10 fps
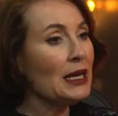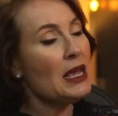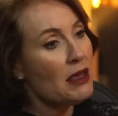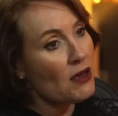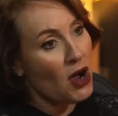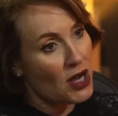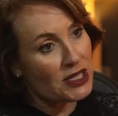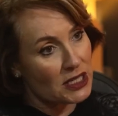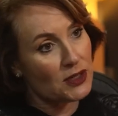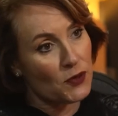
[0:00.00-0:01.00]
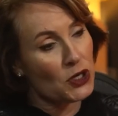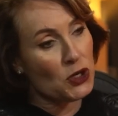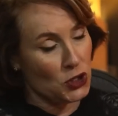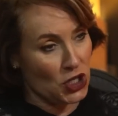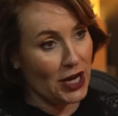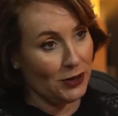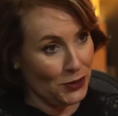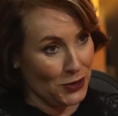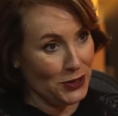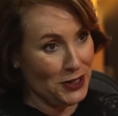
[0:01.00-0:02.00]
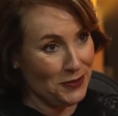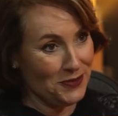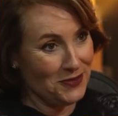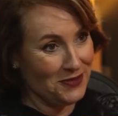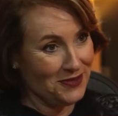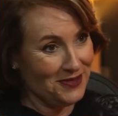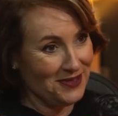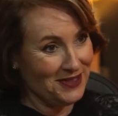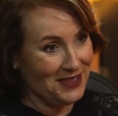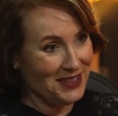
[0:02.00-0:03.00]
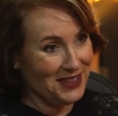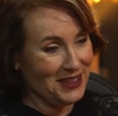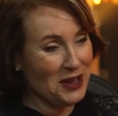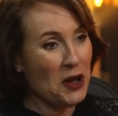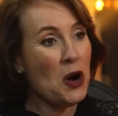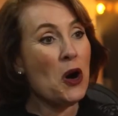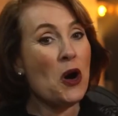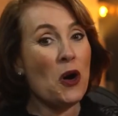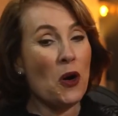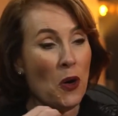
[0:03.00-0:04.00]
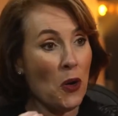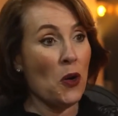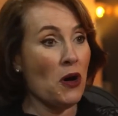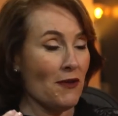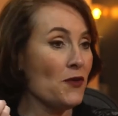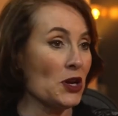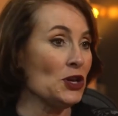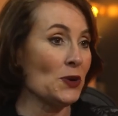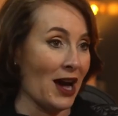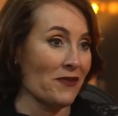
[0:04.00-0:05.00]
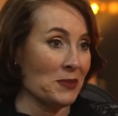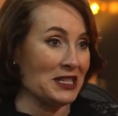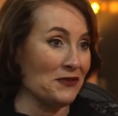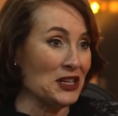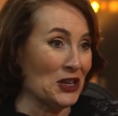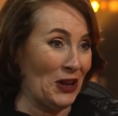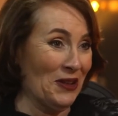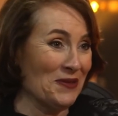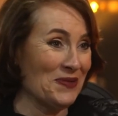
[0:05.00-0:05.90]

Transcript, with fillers: it either asks for a new childhood mm. or for a new government official.